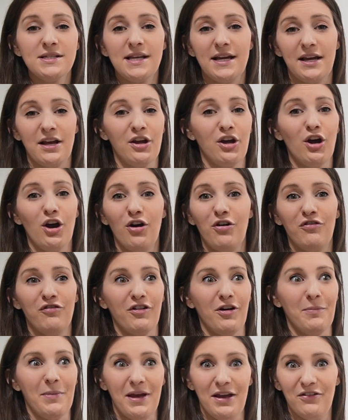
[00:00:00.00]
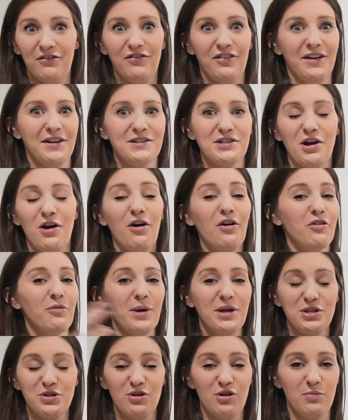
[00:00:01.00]
that can go from infant all the
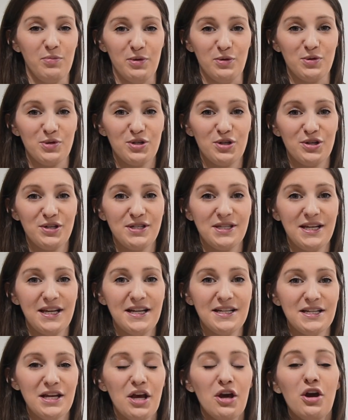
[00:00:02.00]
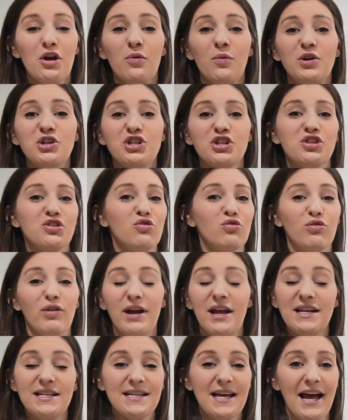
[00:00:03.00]
way to a booster seat, which is
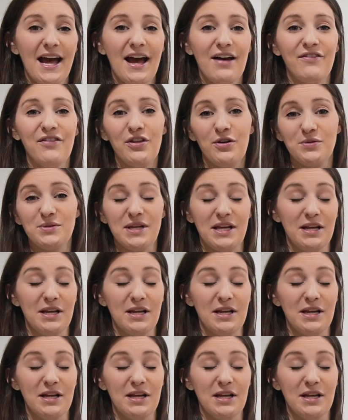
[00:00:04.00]
great to have in those